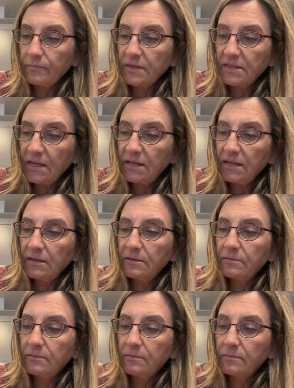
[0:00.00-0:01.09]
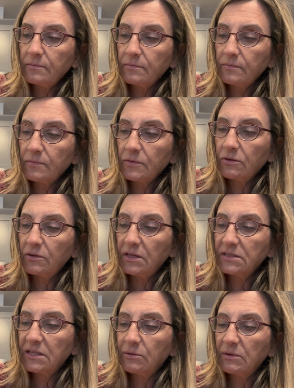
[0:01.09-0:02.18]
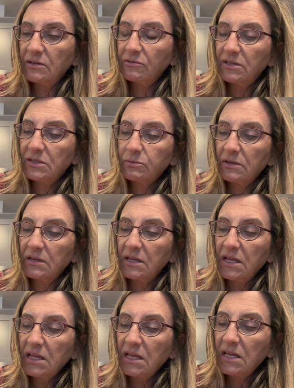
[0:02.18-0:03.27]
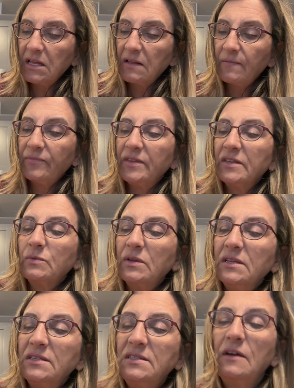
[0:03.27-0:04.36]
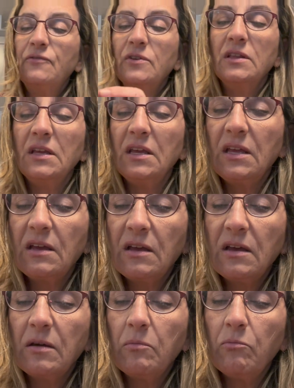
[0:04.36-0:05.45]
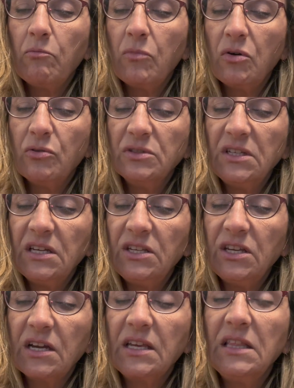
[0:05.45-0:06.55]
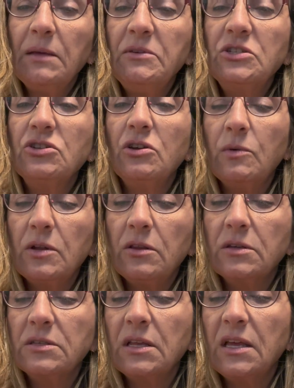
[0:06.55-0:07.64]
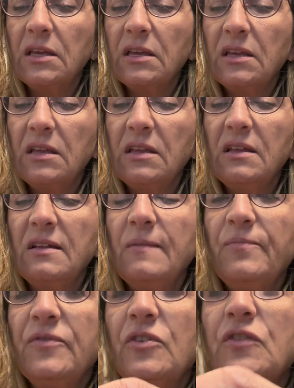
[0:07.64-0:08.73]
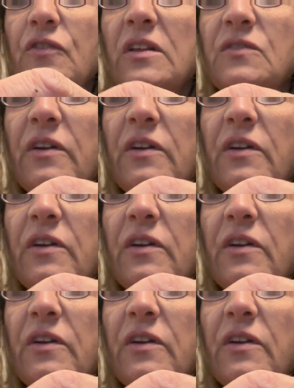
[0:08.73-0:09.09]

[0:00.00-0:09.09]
Is that it? Oh, here's another one. Oh, this one. This one is definitely moldy and yucky. Let me show you what it looks like. First of all, it's